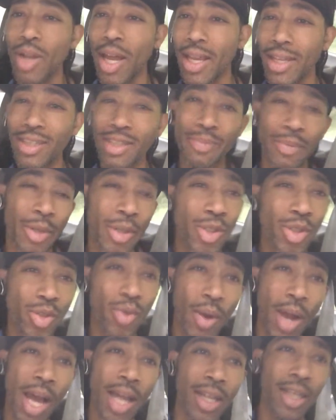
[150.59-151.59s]
like,
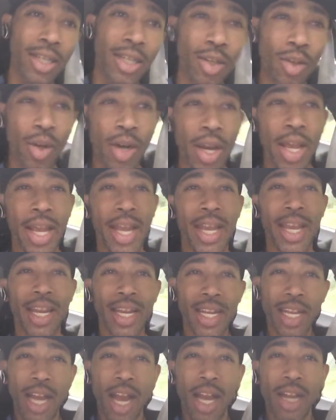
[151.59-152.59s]
spirituality or
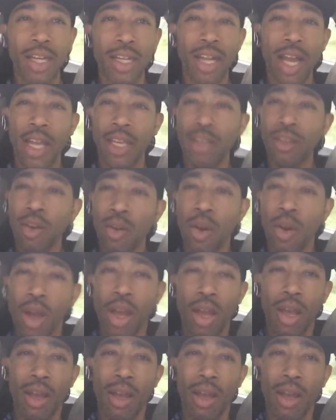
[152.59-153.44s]
any kind of, like, you know,